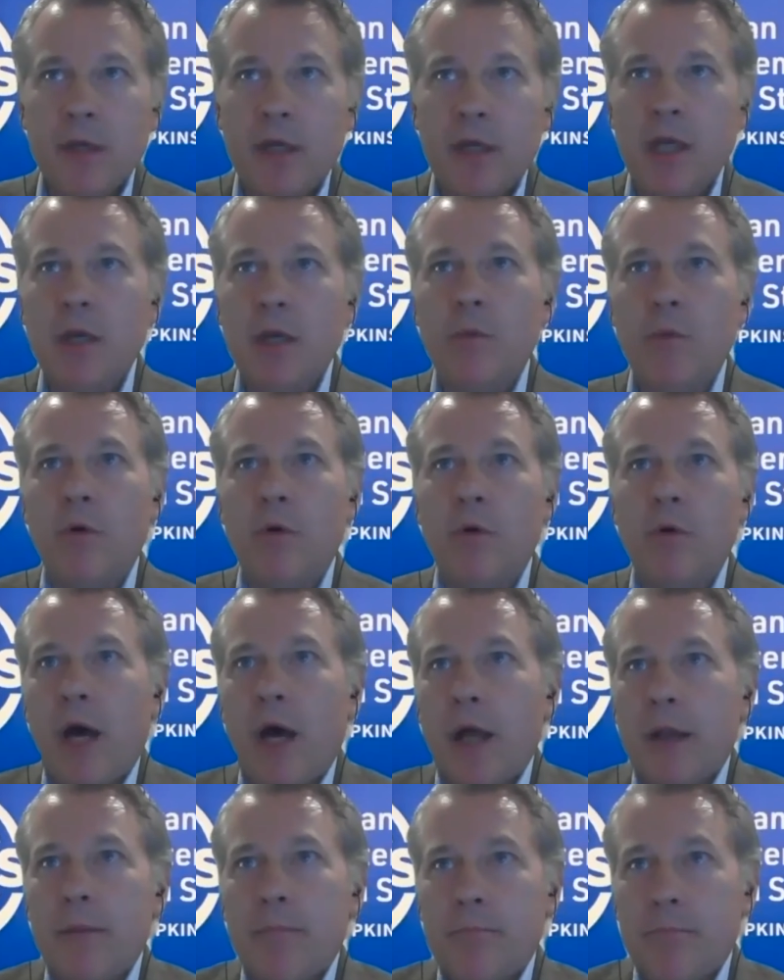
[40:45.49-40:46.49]
he
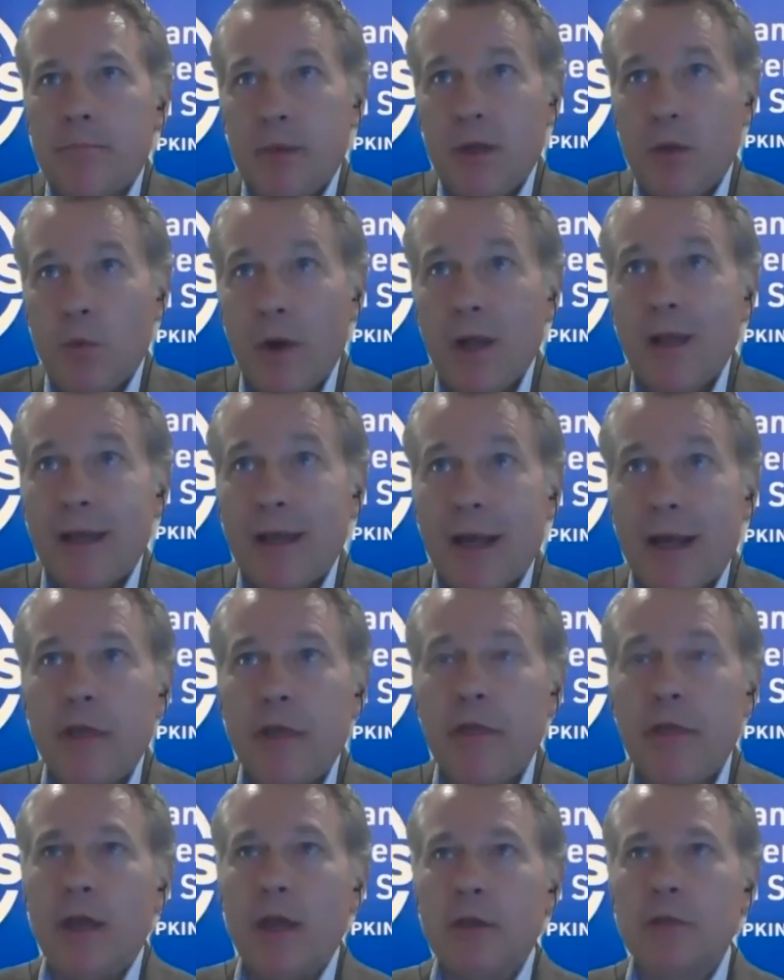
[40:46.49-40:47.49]
will not be willing,
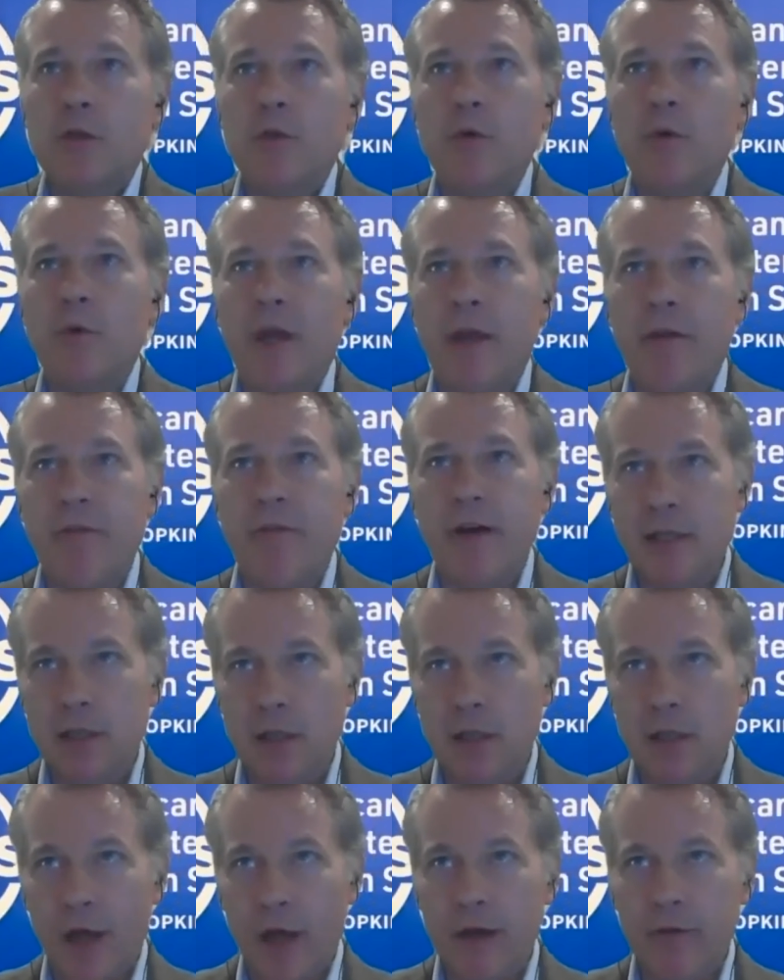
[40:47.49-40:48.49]
I think, to
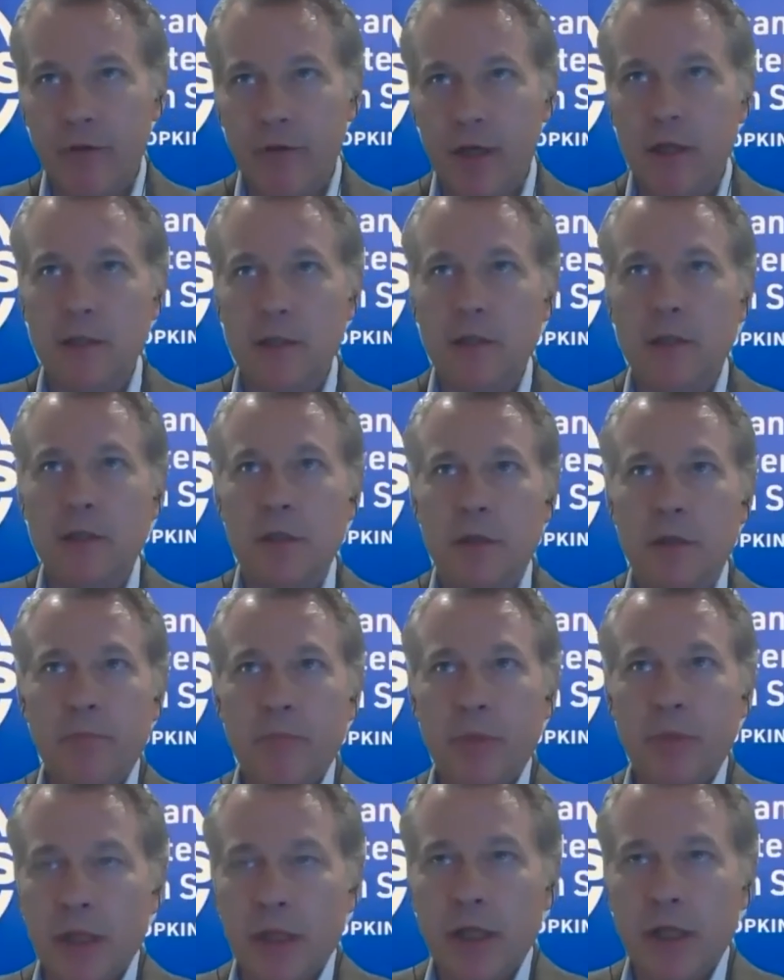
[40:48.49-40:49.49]
invest a lot of his
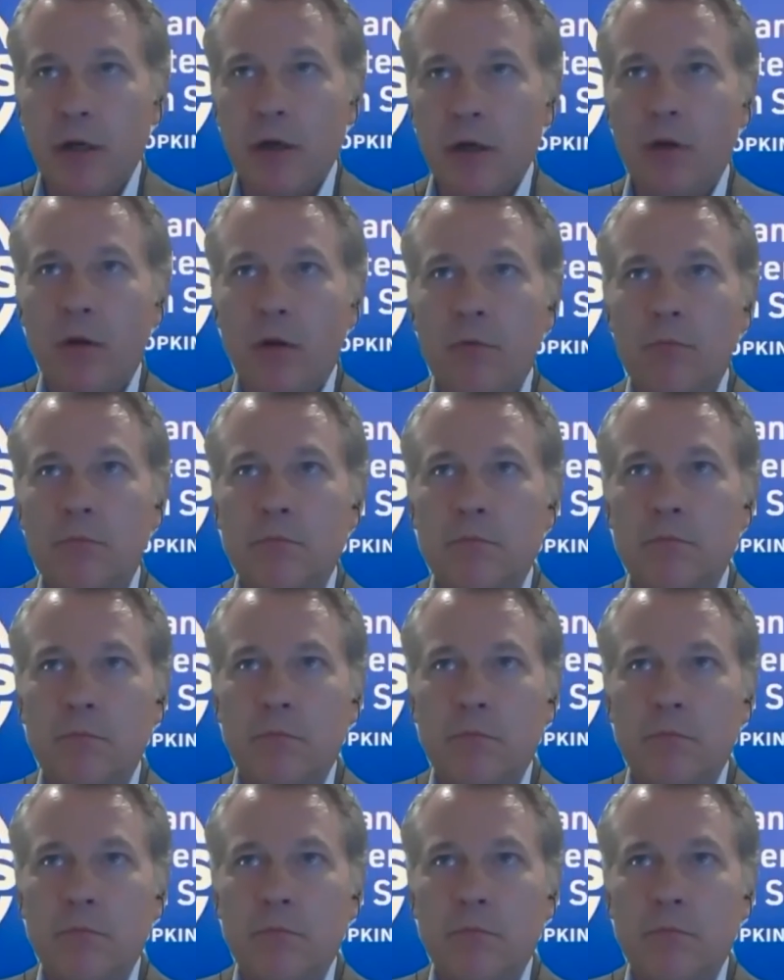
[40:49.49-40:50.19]
political